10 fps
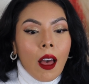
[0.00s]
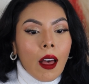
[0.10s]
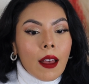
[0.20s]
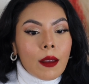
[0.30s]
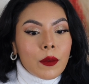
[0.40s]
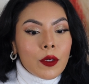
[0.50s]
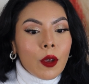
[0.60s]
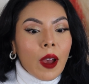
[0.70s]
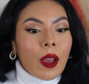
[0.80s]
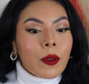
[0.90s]
Um,
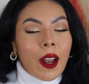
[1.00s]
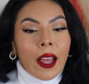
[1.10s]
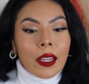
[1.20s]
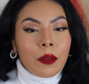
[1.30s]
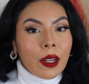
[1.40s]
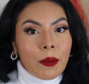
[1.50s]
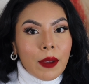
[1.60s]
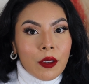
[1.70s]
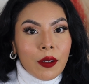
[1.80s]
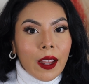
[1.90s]
so I would highly
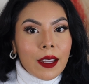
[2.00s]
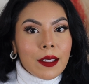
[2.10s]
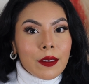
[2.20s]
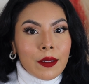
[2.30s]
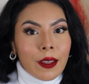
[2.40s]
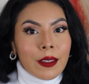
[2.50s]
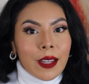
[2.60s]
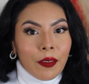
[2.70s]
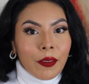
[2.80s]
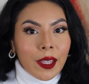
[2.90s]
recommend you guys
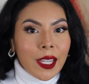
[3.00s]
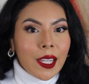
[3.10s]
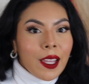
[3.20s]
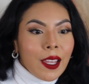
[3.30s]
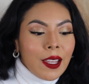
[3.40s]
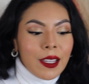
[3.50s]
definitely